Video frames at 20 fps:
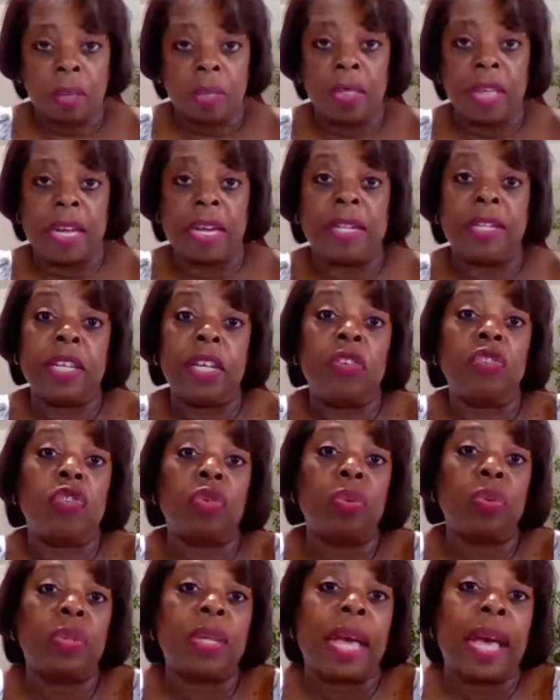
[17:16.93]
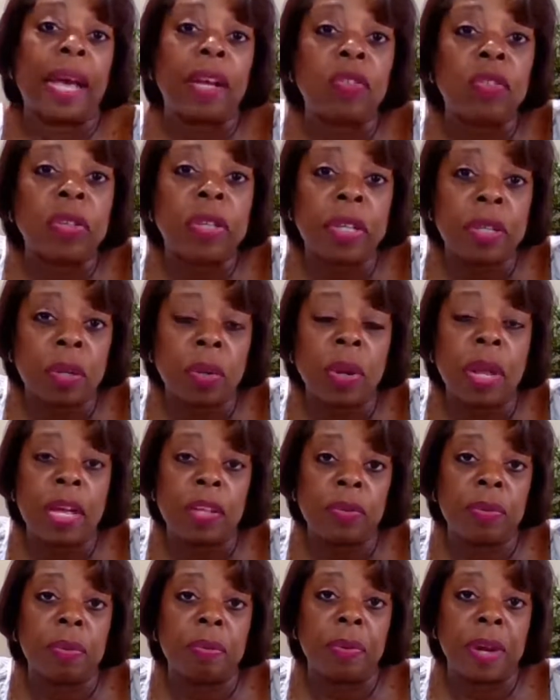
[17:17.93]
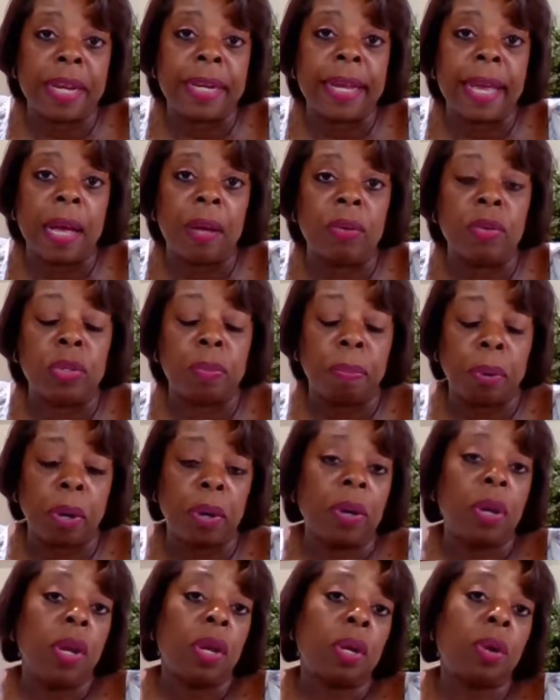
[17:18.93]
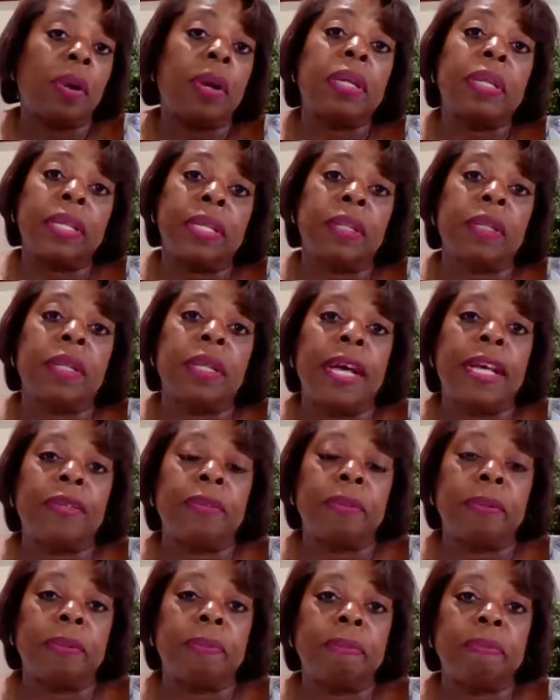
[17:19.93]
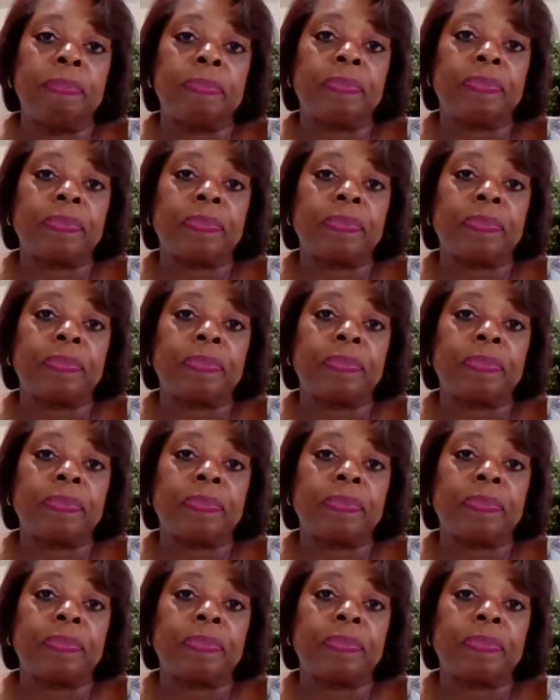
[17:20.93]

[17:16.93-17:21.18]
than a teacher who's actually in the classroom right now, who's currently in the classroom?